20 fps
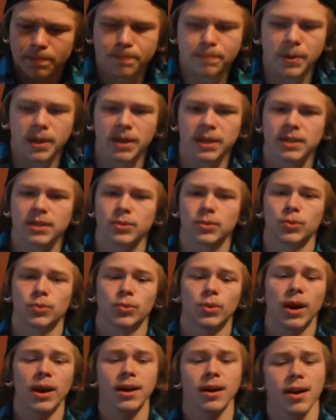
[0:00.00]
But
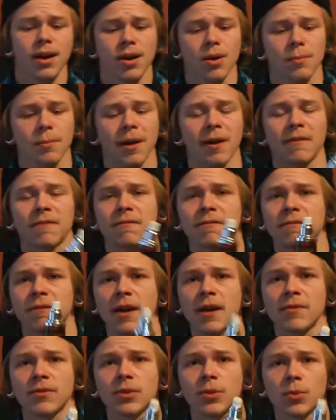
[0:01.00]
right now my
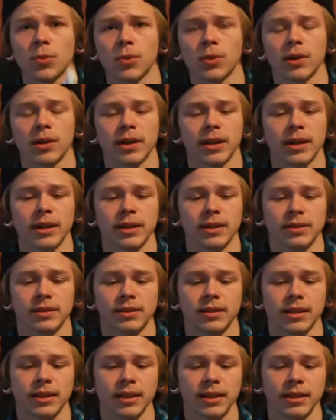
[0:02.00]
favorite one is
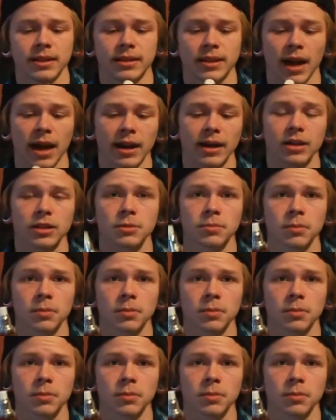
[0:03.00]
the Tiger's